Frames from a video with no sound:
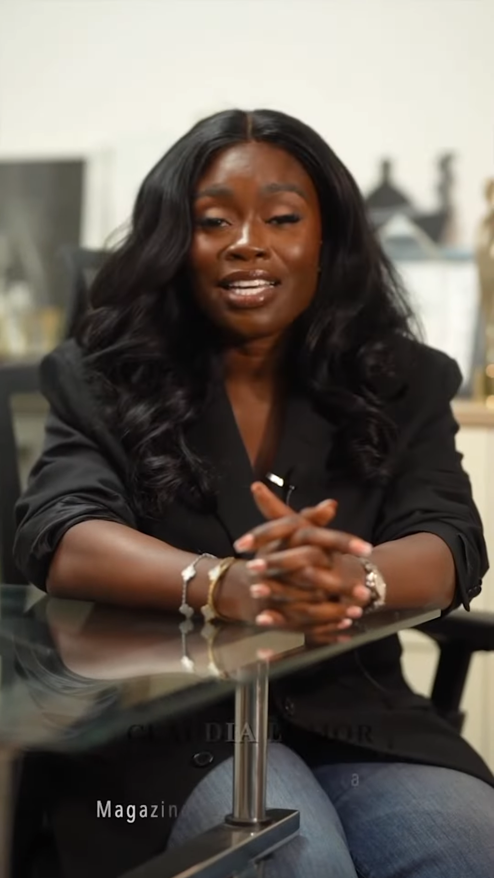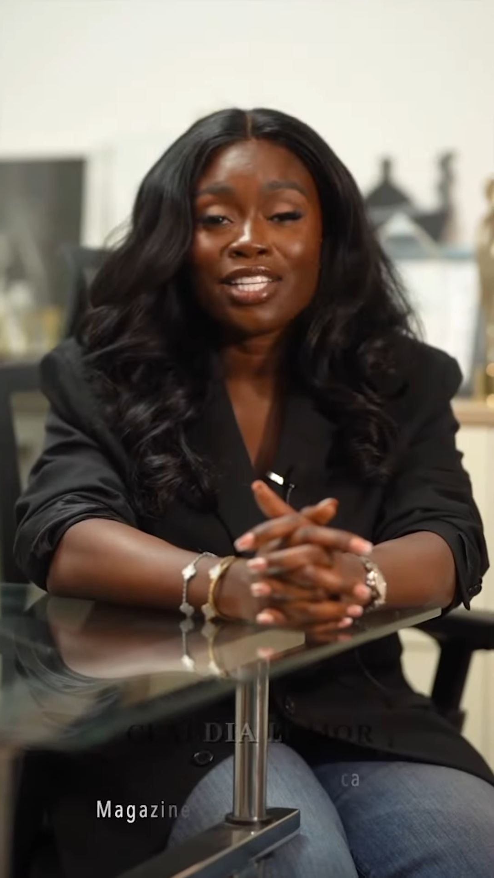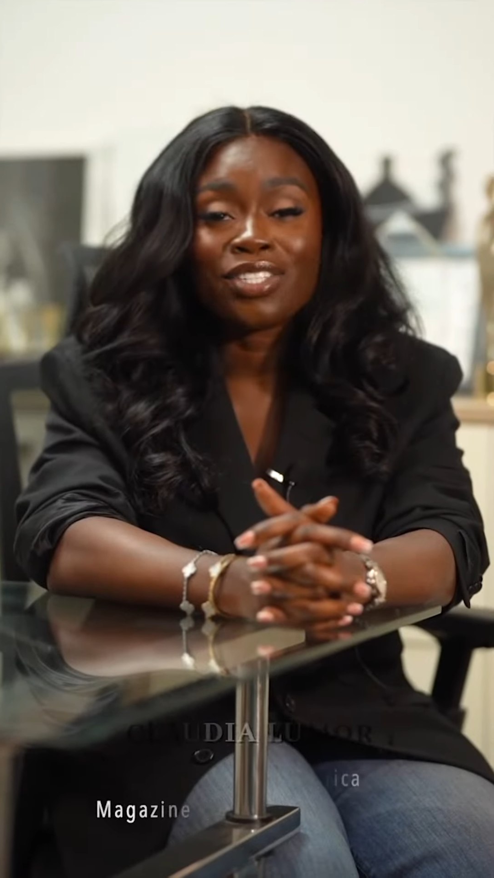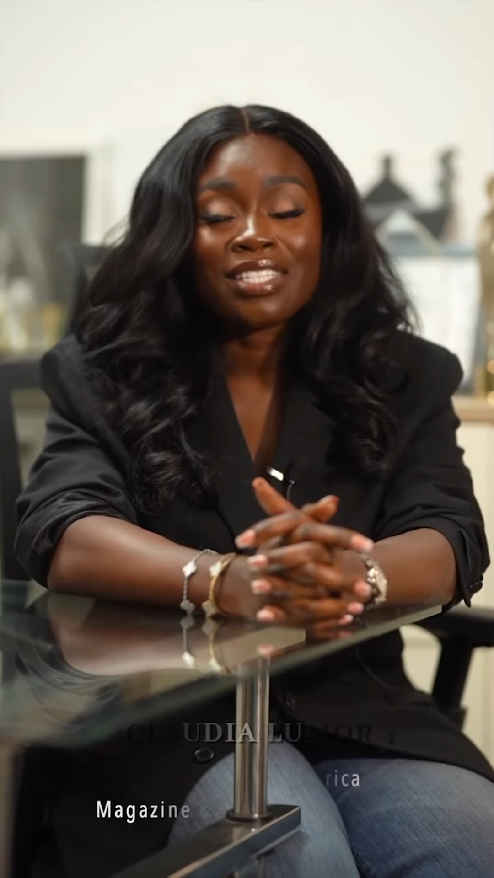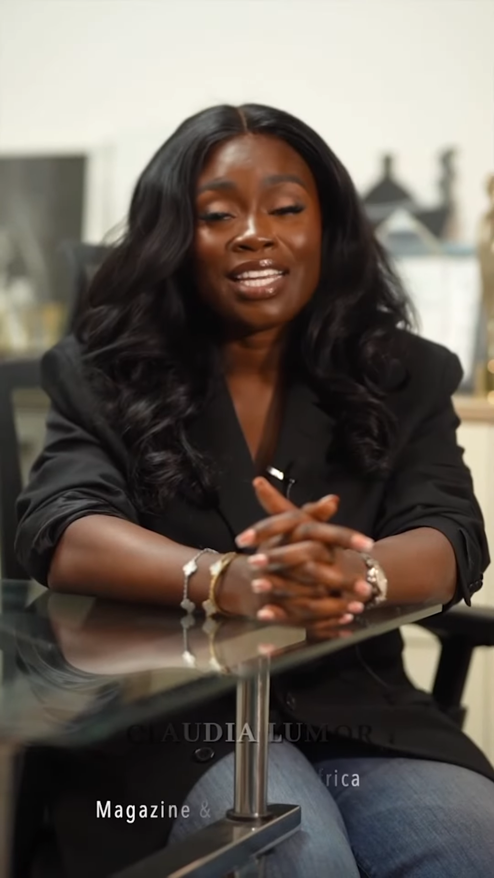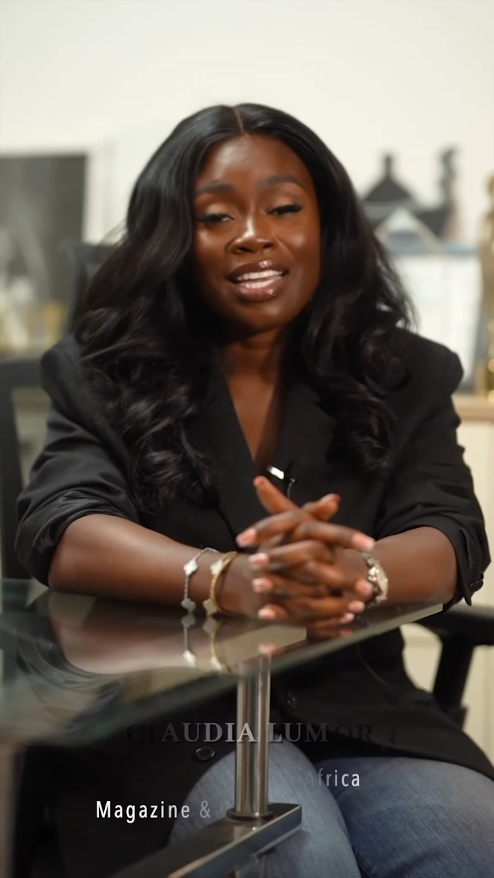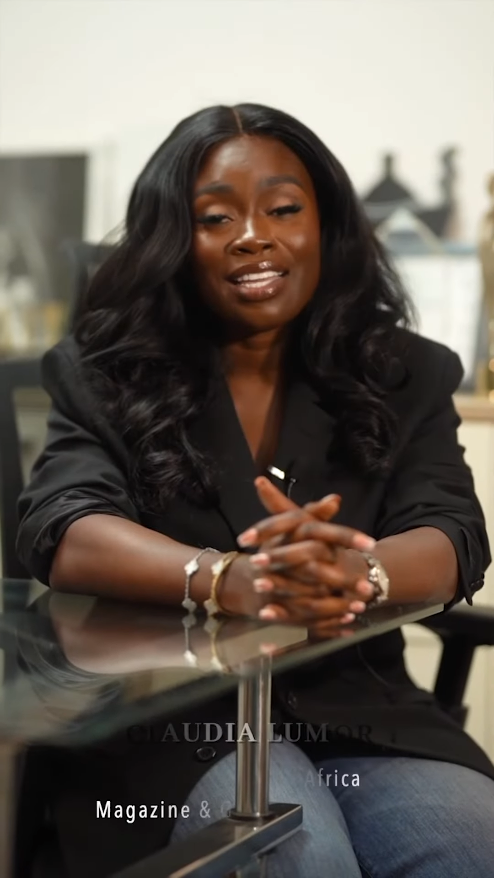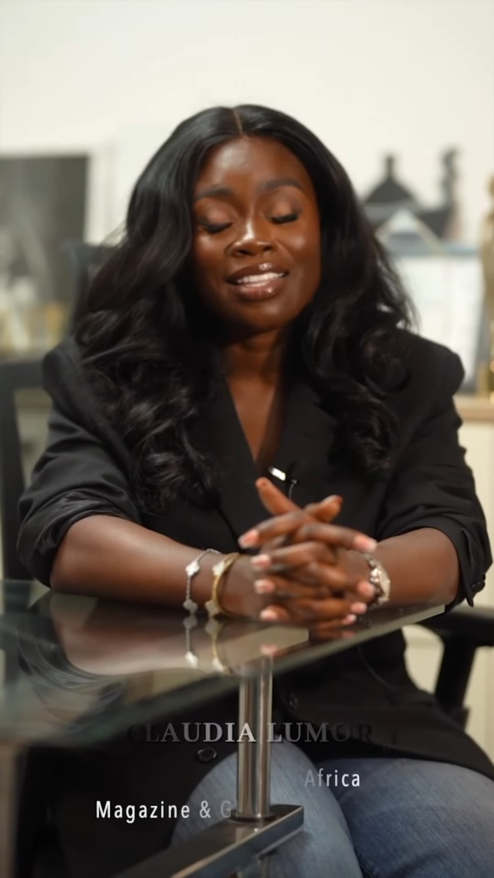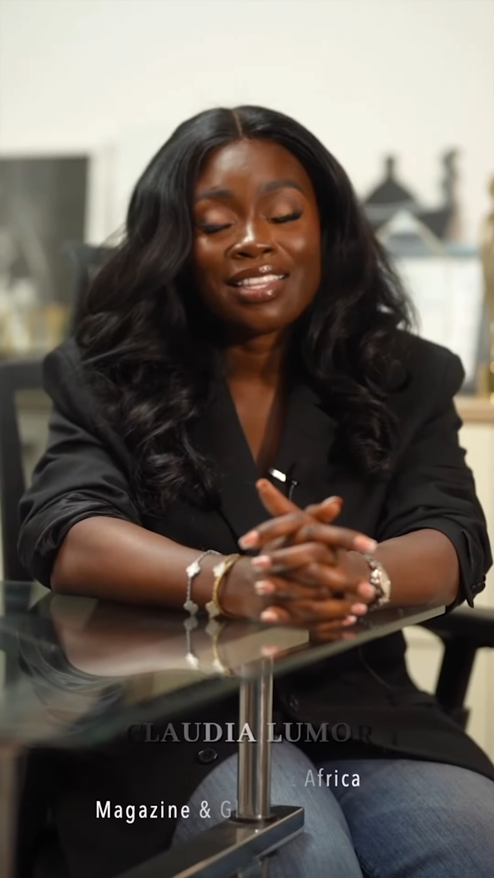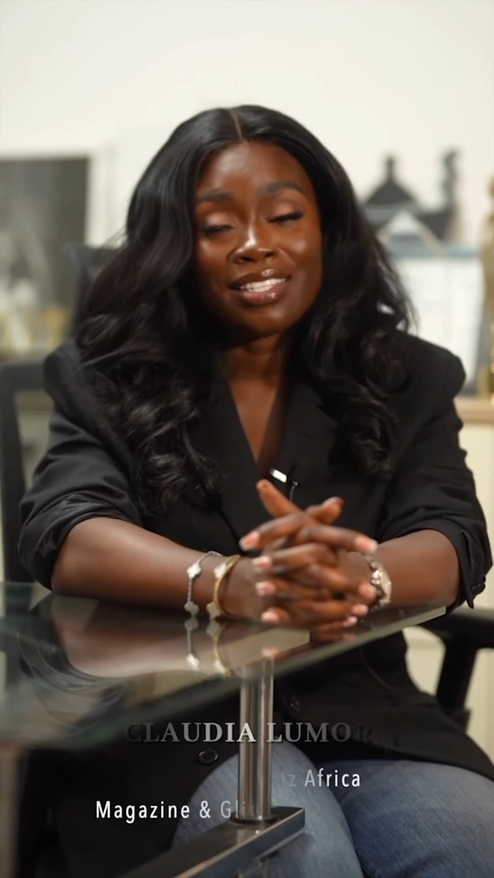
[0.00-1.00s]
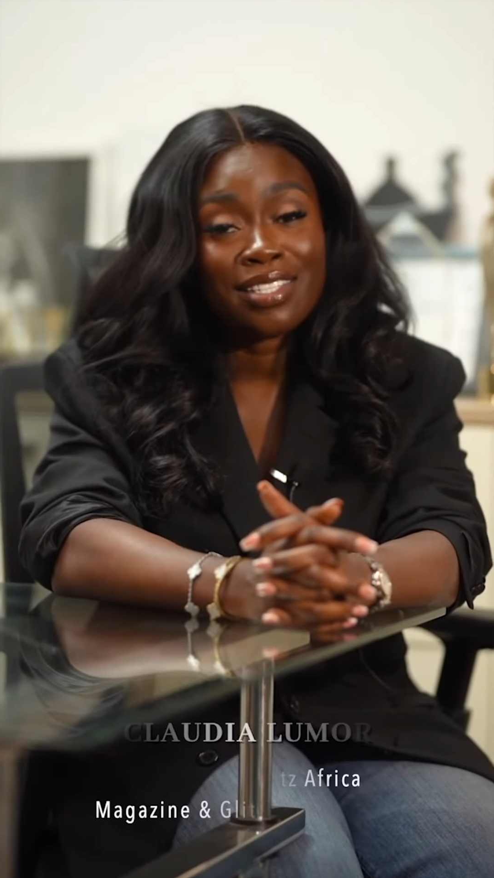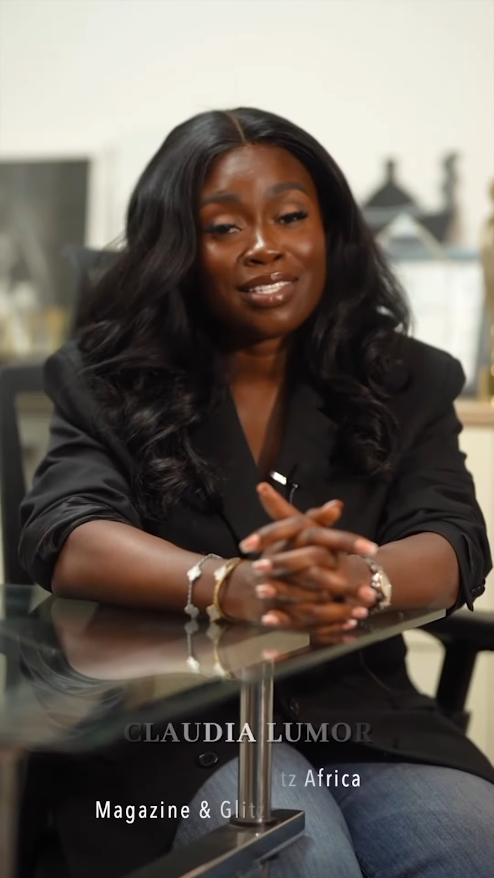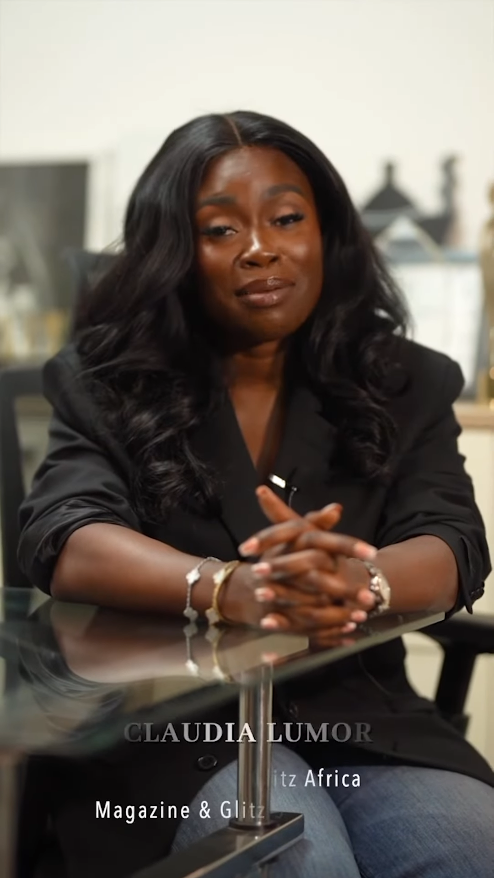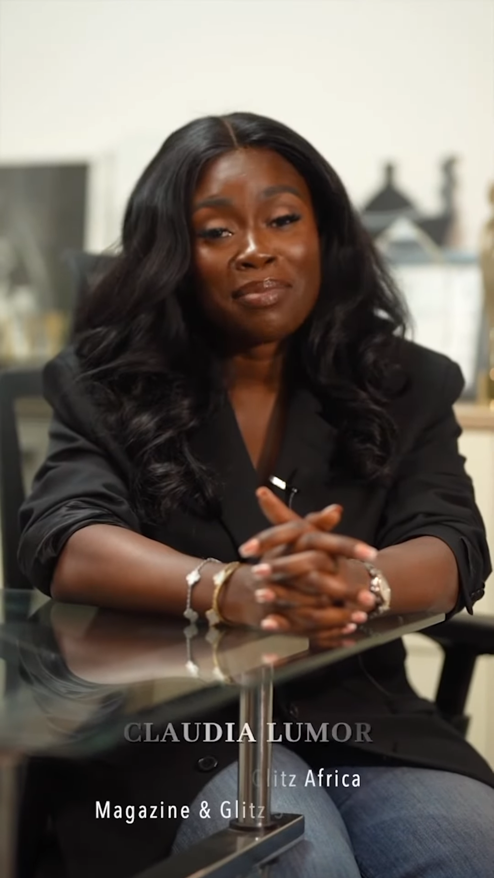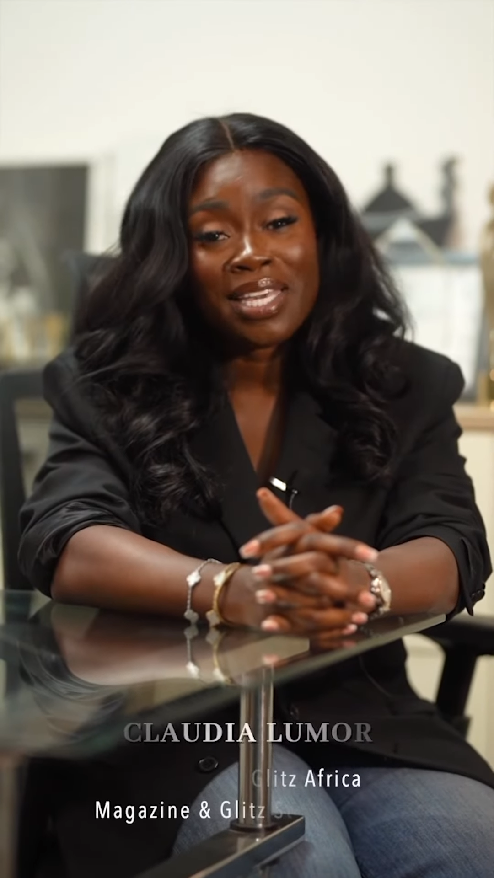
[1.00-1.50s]
her today that
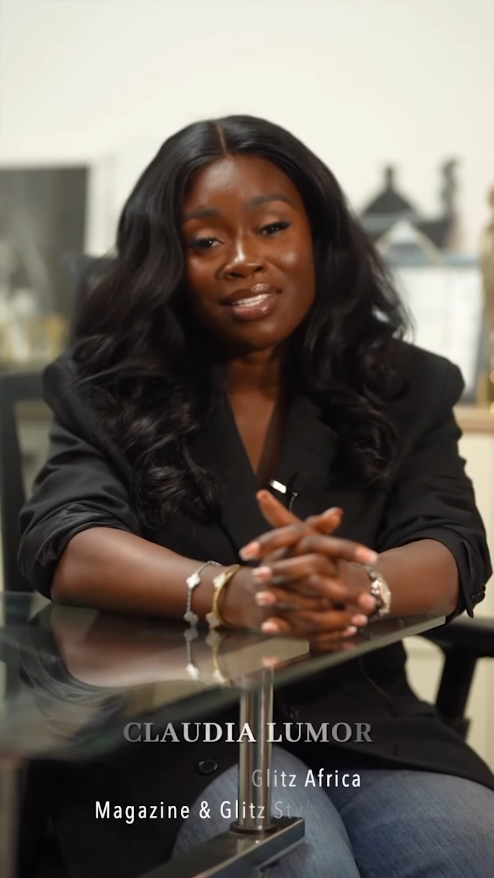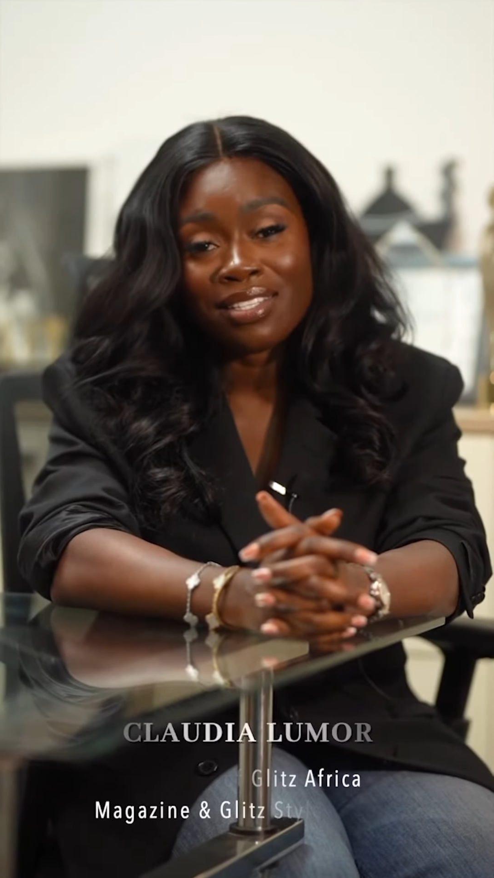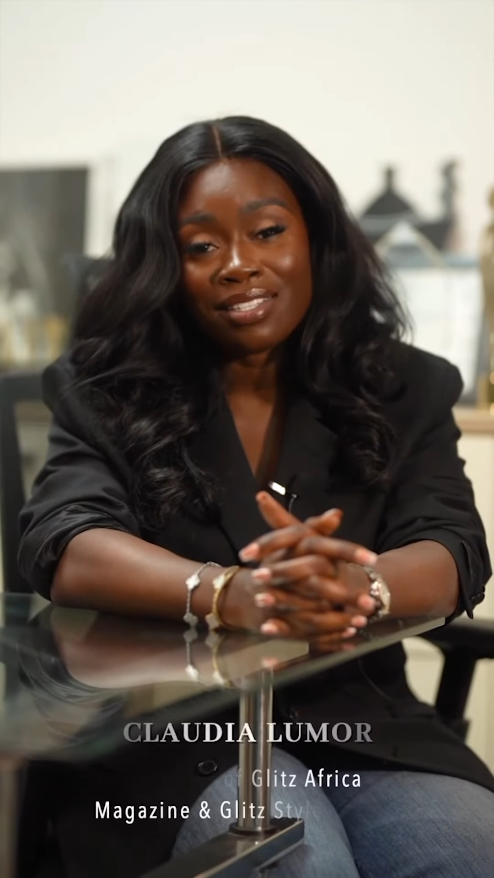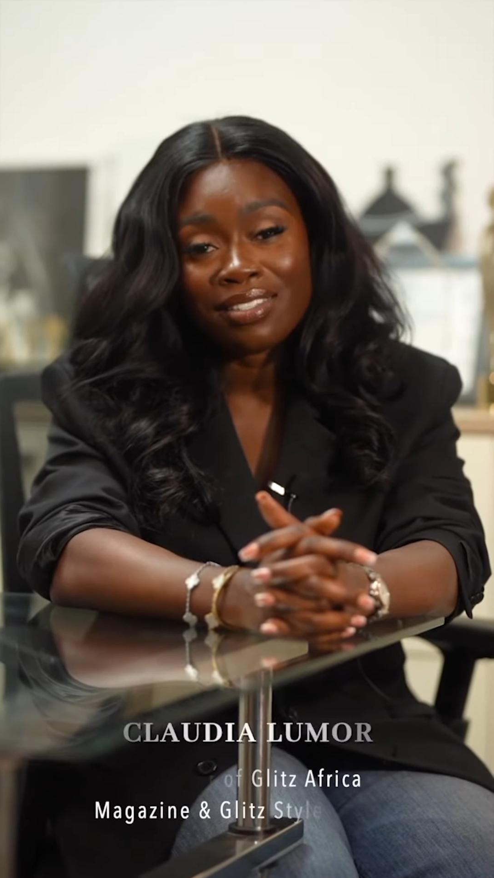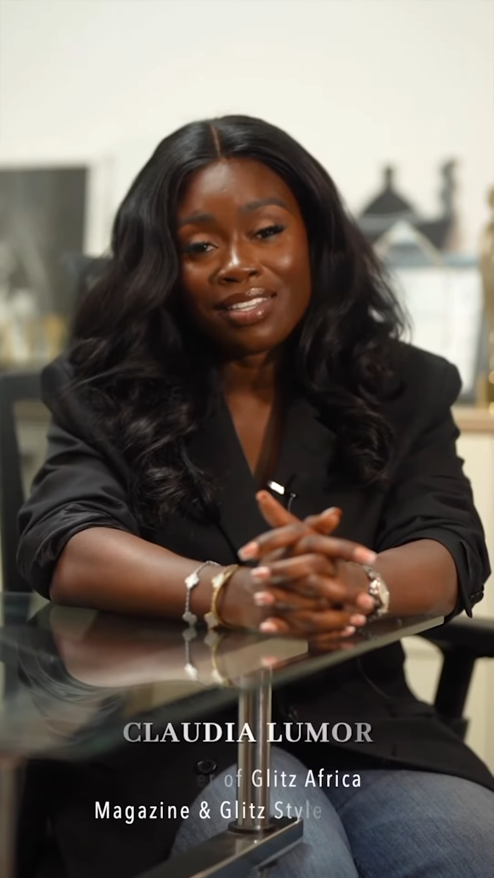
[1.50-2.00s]
she's amazing.